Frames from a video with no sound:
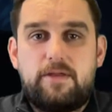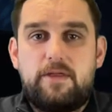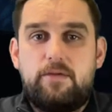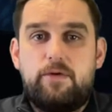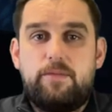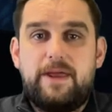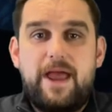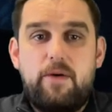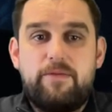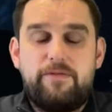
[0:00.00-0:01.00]
that would be
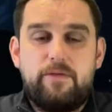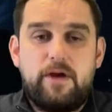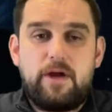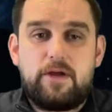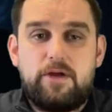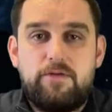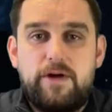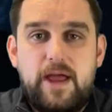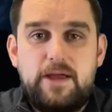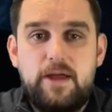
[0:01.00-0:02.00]
helpful that I could
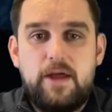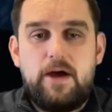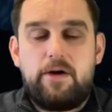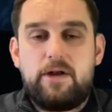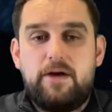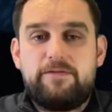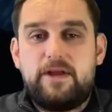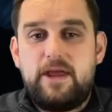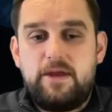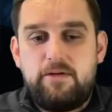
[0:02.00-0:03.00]
create, I'd love
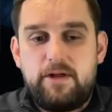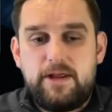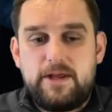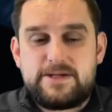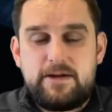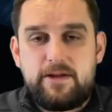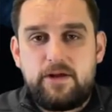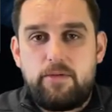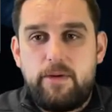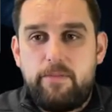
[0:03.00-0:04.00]
to hear your ideas down in the
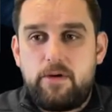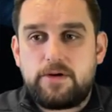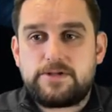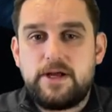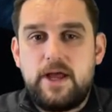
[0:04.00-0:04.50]
comment box.